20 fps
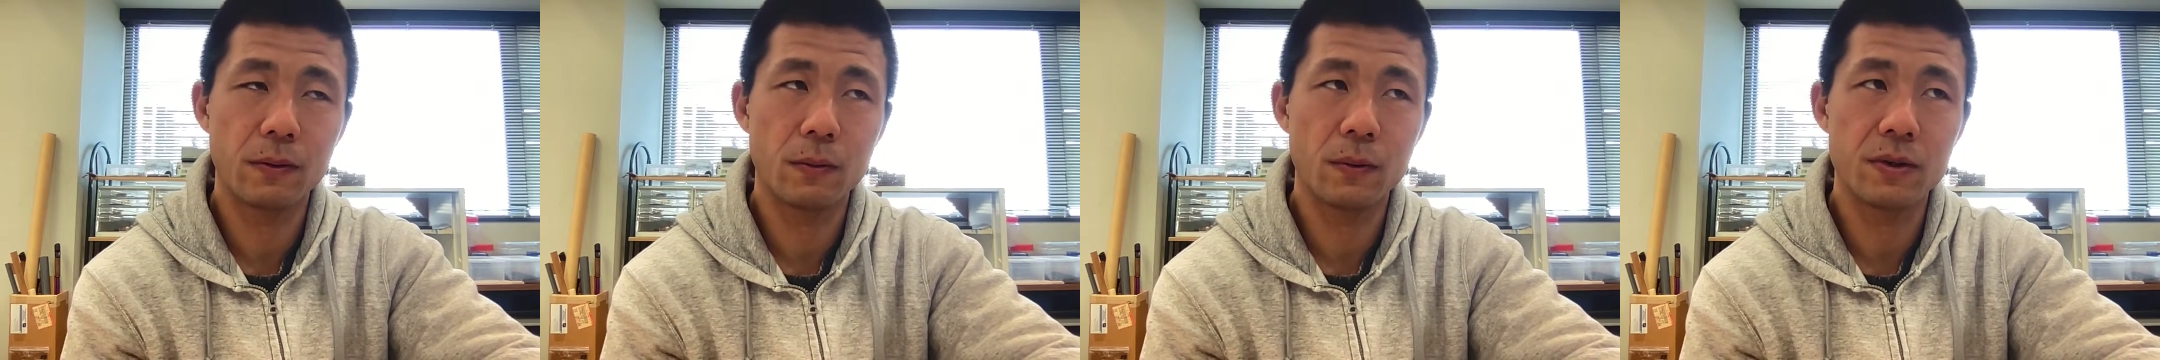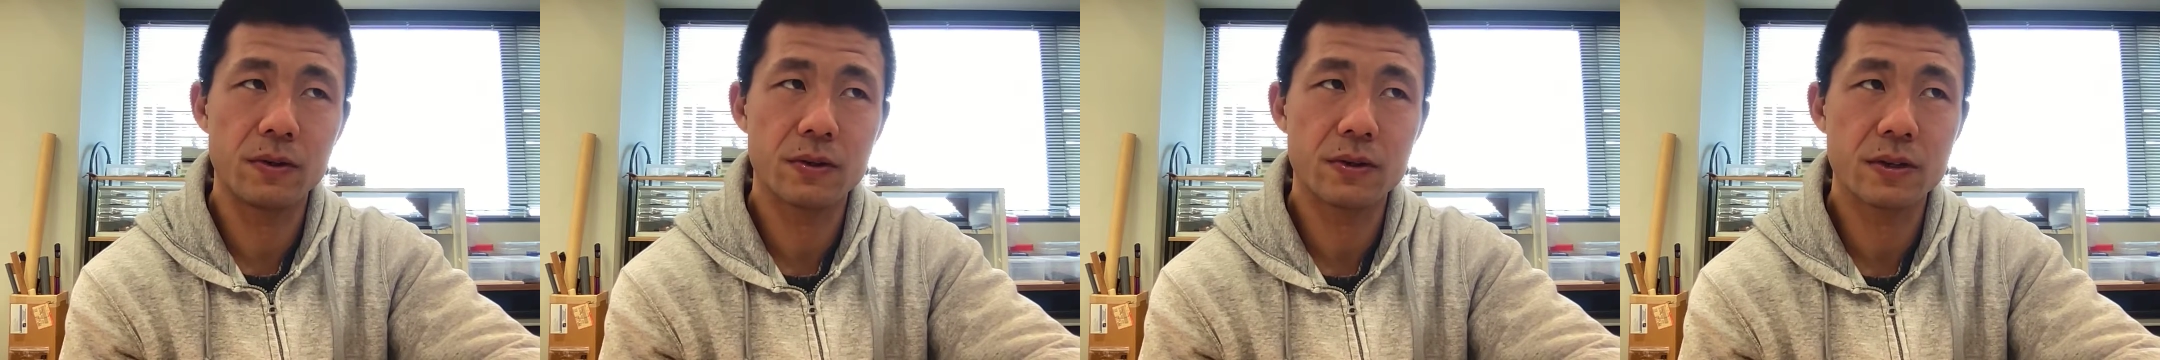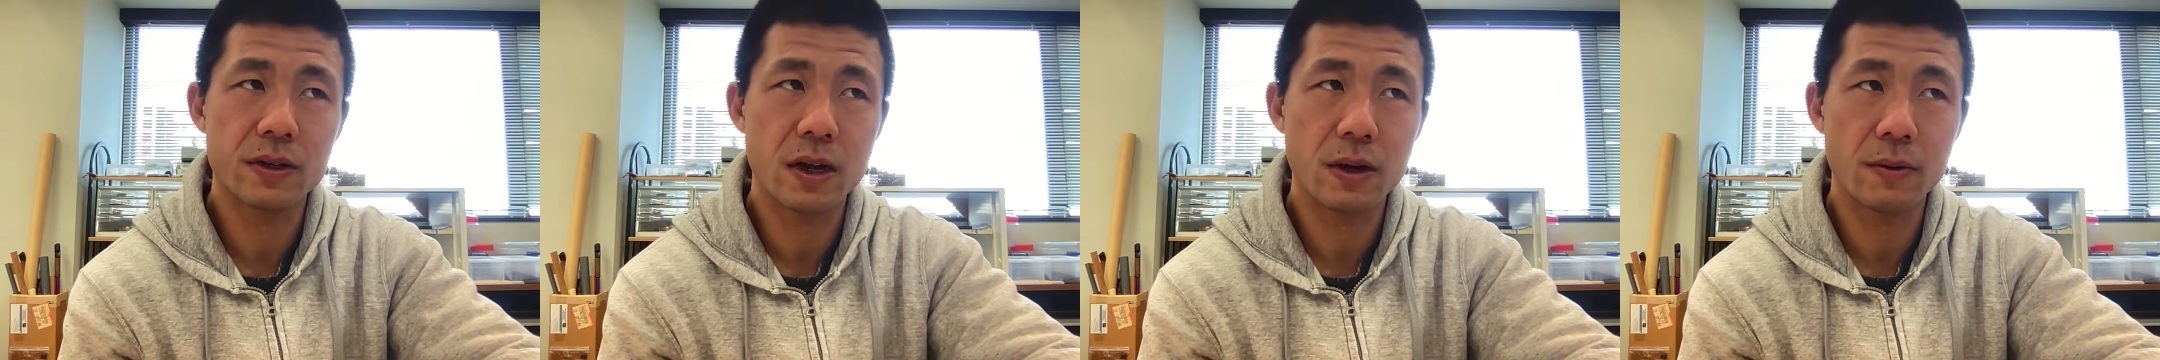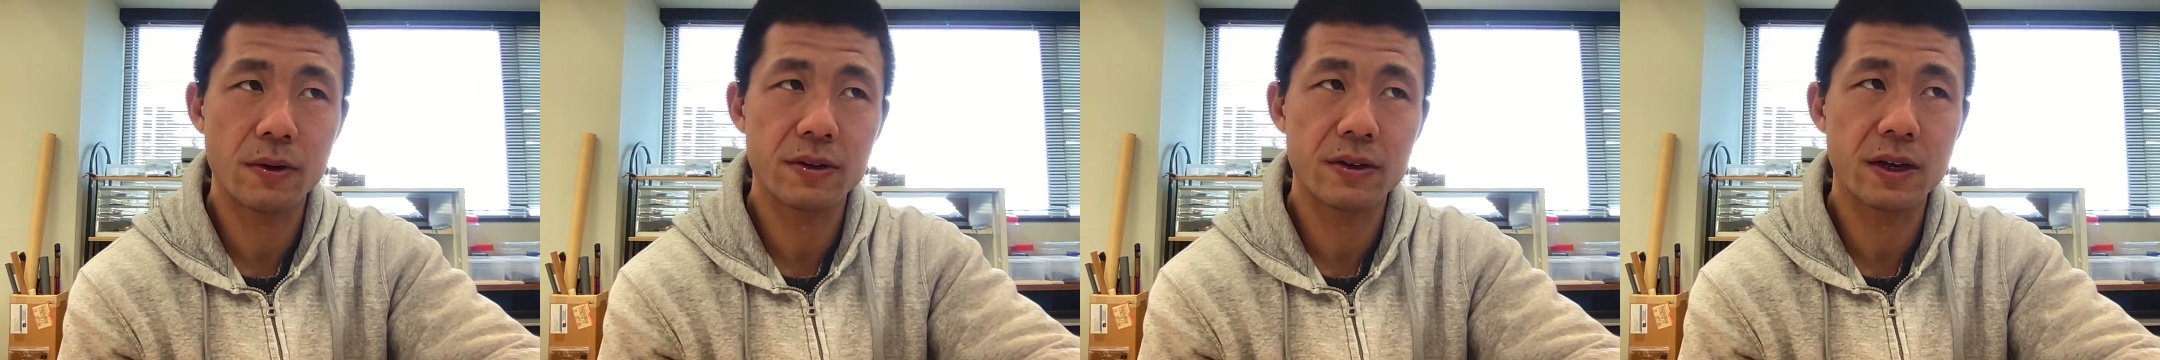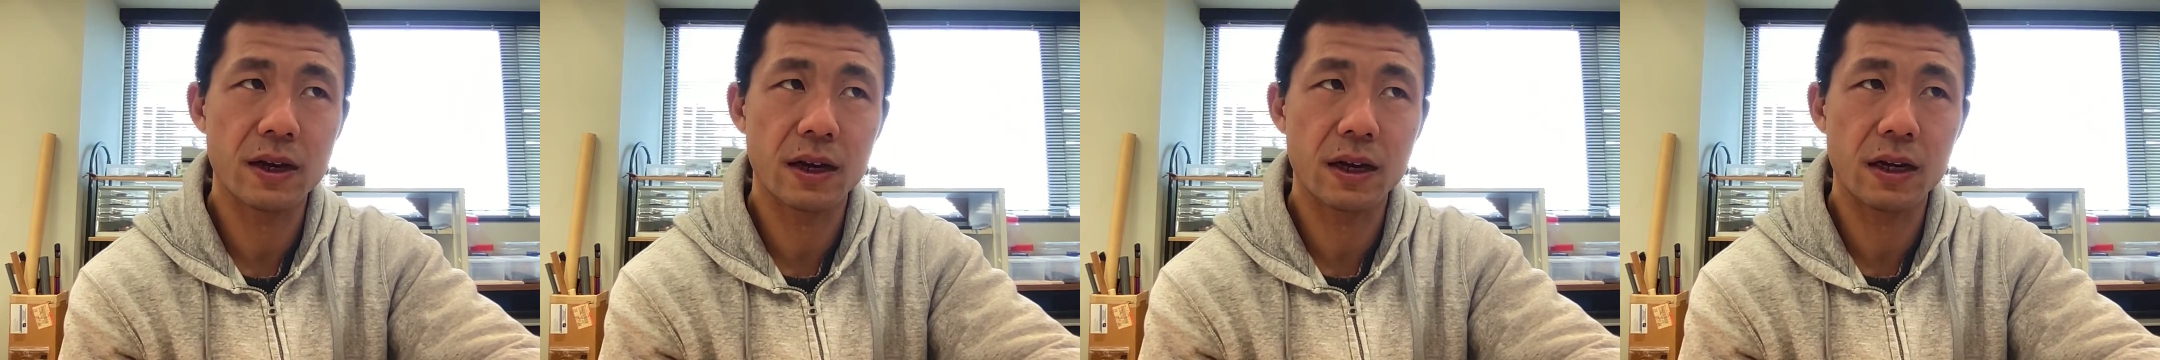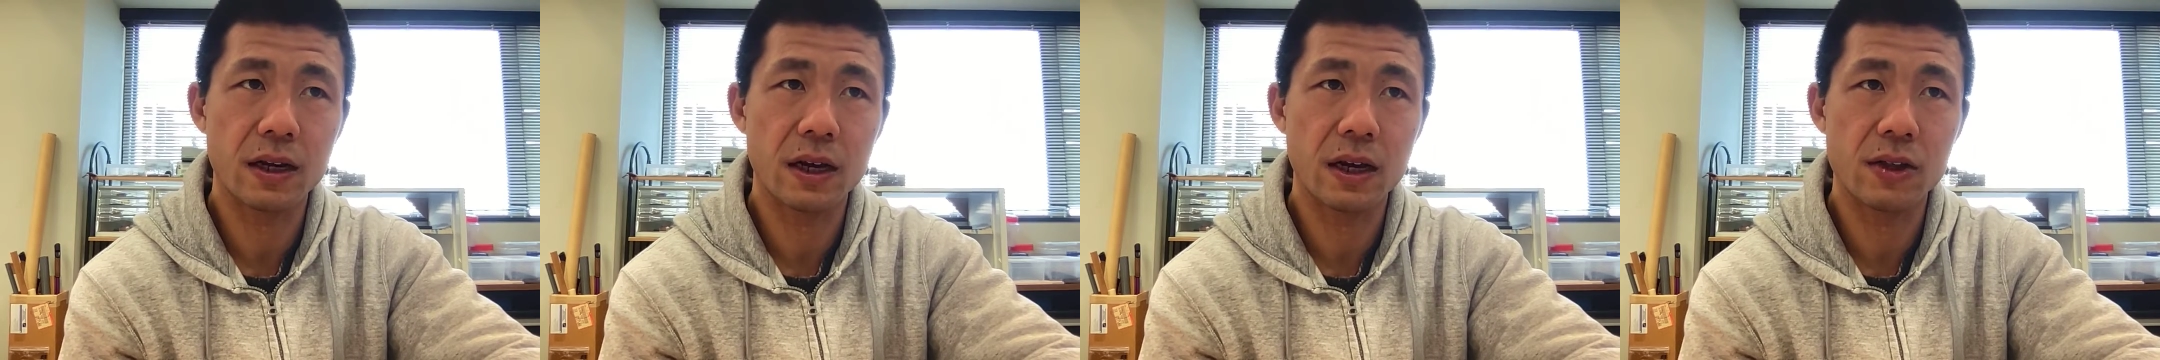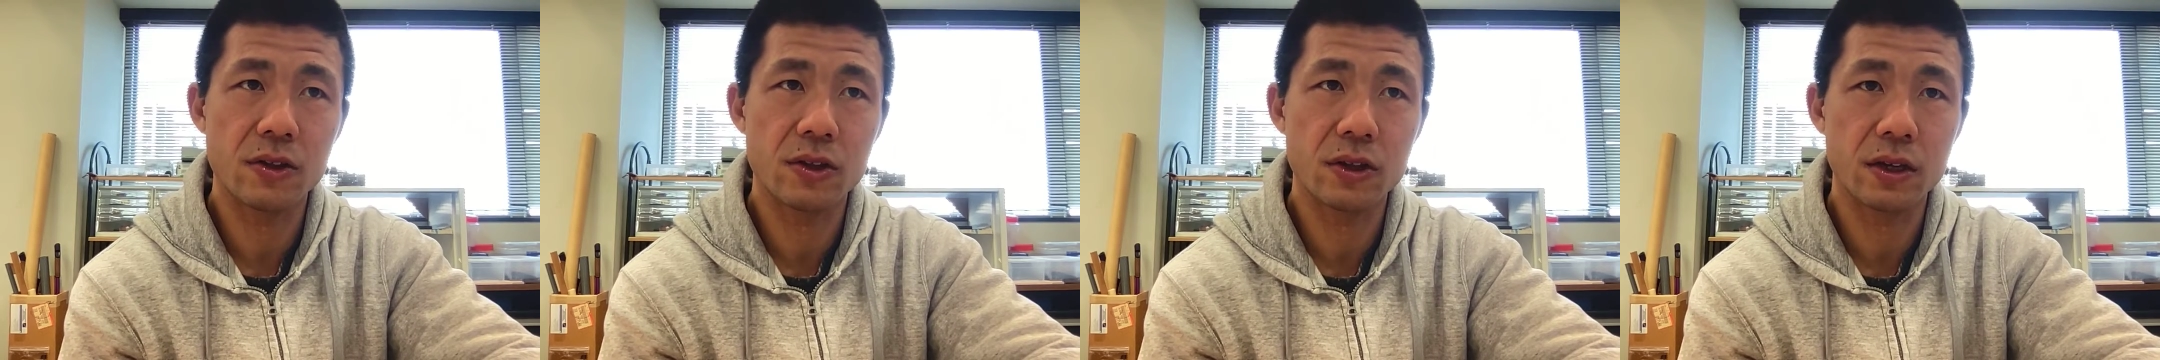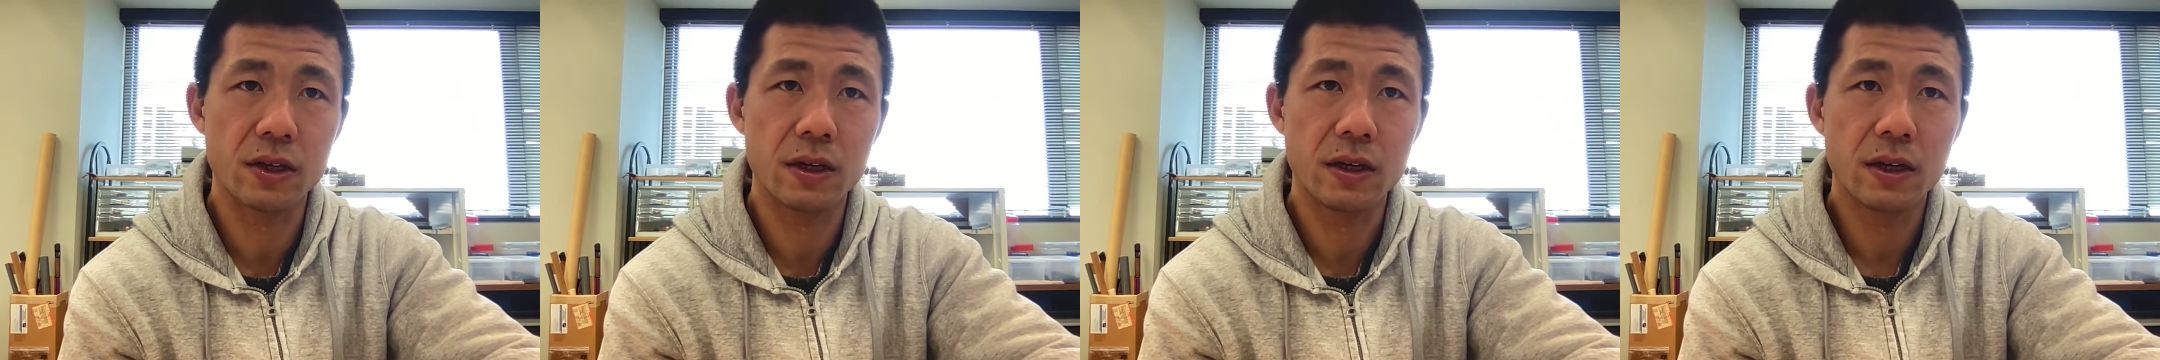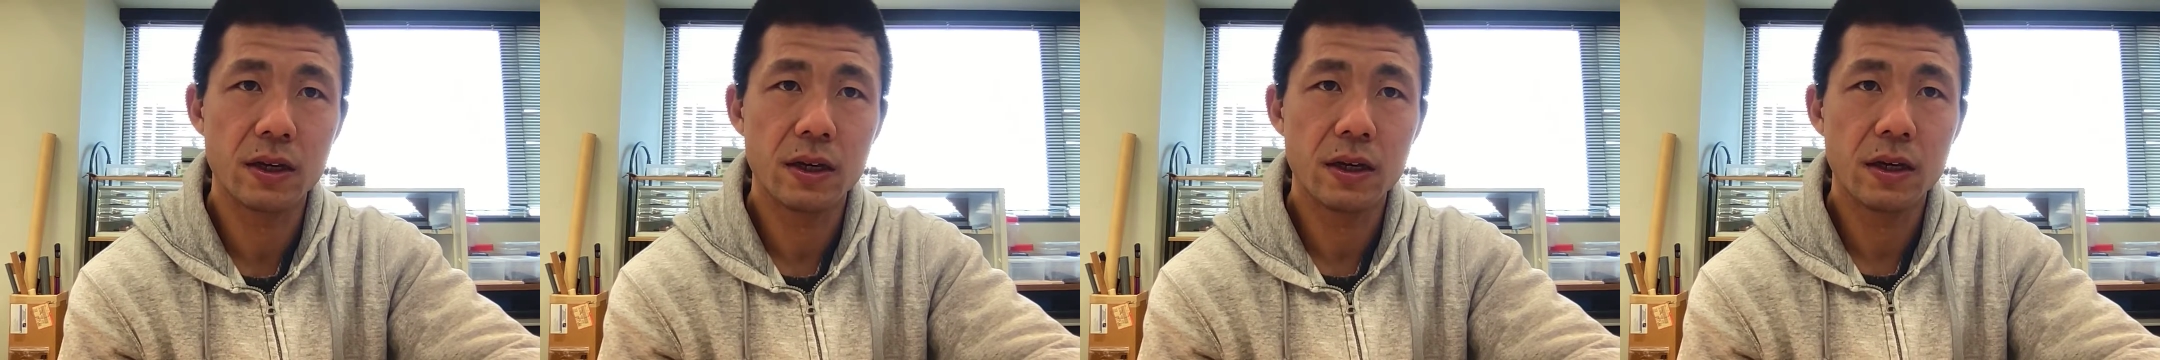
with Sara Takanashi,